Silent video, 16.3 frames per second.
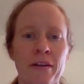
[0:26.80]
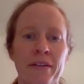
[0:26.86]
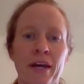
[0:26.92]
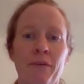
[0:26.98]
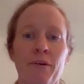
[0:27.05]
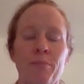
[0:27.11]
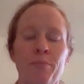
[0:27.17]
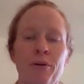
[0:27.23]

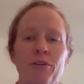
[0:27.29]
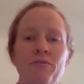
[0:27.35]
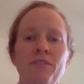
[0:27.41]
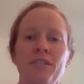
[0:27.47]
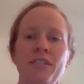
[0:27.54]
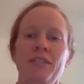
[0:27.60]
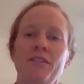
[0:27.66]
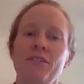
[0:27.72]
that were
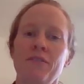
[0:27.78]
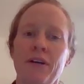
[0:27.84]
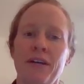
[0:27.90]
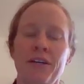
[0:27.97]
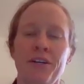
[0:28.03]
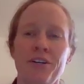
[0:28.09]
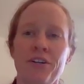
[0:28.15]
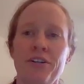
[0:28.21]
posted, so I
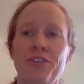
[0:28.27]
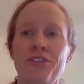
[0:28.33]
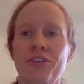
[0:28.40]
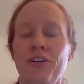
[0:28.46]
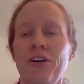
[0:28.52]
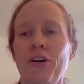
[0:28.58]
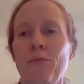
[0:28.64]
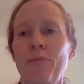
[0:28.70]
encourage
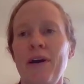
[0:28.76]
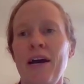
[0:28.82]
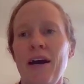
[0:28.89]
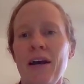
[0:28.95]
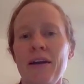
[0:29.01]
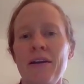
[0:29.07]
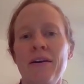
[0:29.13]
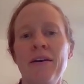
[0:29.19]
you to go
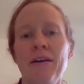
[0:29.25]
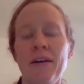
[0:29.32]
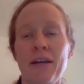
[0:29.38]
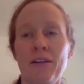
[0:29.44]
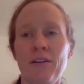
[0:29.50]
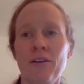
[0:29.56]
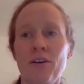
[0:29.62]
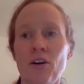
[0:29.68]
back
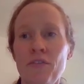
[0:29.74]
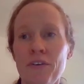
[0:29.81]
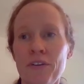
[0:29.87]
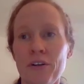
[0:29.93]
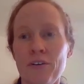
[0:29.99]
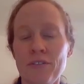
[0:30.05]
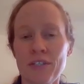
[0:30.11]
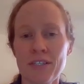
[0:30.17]
and look
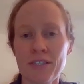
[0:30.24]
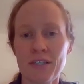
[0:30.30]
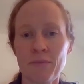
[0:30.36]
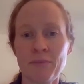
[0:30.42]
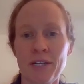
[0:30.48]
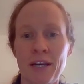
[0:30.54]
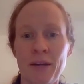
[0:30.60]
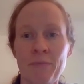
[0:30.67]
over those at
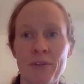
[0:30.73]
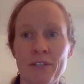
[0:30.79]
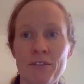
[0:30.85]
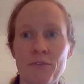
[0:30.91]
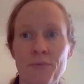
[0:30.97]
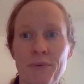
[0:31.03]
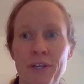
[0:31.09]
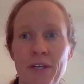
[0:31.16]
some time
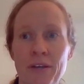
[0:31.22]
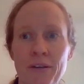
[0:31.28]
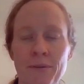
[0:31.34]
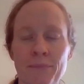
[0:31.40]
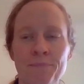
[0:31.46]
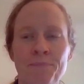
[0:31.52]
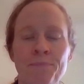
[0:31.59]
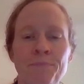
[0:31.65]
this
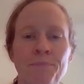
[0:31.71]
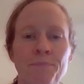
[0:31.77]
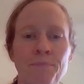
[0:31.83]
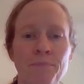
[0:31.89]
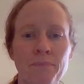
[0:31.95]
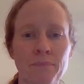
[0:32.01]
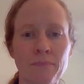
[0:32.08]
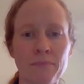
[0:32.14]
week
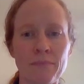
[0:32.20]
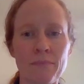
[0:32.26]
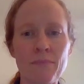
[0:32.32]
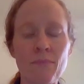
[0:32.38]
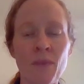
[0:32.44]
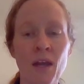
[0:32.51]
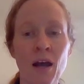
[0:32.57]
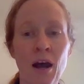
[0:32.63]

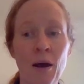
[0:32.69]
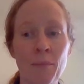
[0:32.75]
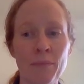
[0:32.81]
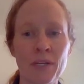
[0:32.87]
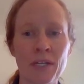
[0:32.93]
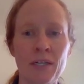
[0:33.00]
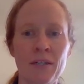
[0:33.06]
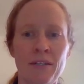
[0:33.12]

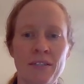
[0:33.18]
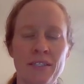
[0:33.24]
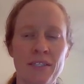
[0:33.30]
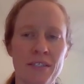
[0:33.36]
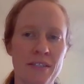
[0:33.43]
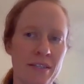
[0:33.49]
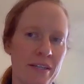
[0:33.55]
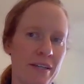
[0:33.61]

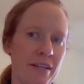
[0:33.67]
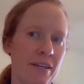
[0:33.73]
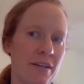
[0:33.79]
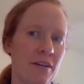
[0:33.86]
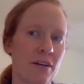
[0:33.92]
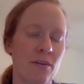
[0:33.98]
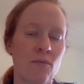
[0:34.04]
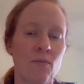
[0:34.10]
to
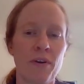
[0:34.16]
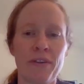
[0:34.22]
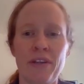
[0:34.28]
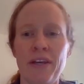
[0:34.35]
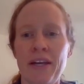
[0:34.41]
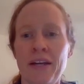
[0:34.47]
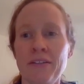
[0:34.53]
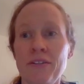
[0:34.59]
see what
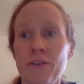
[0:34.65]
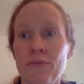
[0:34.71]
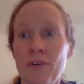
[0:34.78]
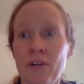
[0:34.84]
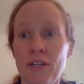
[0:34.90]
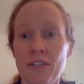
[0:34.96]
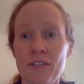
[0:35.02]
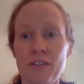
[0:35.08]
the answer
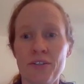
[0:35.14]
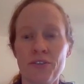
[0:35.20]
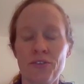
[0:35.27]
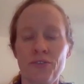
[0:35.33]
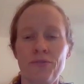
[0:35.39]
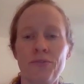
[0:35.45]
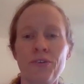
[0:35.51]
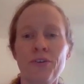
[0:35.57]
was
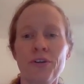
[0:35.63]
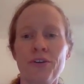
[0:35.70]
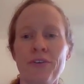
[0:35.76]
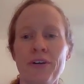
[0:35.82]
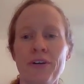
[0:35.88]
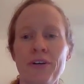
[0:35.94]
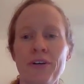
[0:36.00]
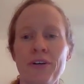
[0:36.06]
to your
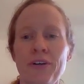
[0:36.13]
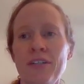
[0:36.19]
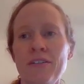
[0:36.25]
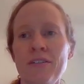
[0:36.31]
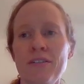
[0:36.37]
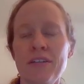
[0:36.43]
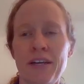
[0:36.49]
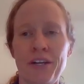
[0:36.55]

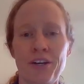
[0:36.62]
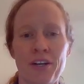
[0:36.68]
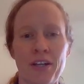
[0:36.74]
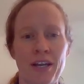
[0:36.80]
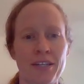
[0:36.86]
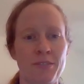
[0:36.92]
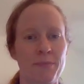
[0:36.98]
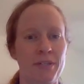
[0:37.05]
questions and your
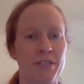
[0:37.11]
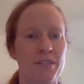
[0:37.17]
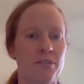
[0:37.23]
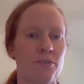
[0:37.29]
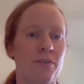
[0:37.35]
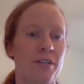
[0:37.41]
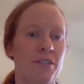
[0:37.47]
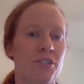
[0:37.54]

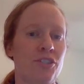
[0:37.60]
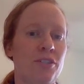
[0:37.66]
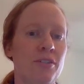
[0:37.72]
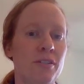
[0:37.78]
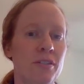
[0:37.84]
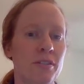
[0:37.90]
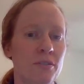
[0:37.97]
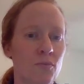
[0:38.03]
classmates'
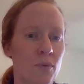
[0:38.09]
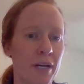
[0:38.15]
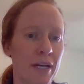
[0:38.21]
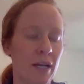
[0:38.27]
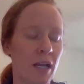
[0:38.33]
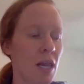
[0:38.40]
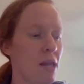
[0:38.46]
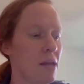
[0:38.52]
questions as
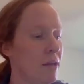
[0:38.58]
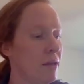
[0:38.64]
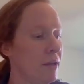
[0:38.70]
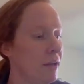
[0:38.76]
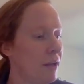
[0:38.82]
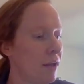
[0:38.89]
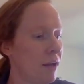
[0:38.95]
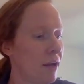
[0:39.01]
well.
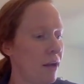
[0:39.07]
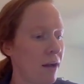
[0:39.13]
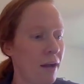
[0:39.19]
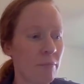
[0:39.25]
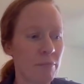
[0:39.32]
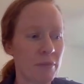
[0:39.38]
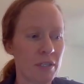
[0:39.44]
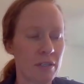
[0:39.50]

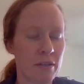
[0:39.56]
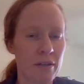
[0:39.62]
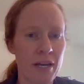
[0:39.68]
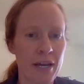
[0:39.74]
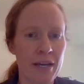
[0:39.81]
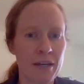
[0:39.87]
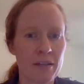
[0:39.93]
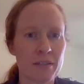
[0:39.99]

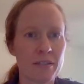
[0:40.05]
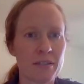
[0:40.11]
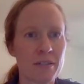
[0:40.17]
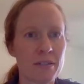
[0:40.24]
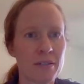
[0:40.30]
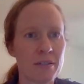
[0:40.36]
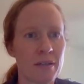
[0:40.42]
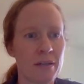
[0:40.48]

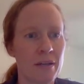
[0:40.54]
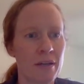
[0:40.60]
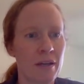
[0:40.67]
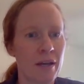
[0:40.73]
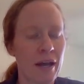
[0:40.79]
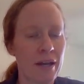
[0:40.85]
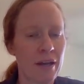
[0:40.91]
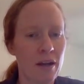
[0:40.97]
Next,
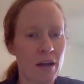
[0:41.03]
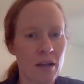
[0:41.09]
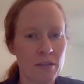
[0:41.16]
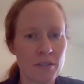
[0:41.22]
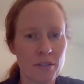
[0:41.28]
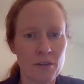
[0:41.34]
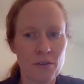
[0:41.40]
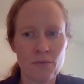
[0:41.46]
I
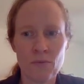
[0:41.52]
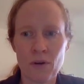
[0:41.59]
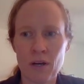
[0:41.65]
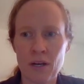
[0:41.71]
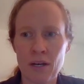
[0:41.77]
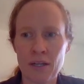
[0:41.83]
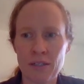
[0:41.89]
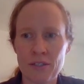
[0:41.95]
also
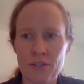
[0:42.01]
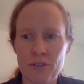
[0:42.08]
want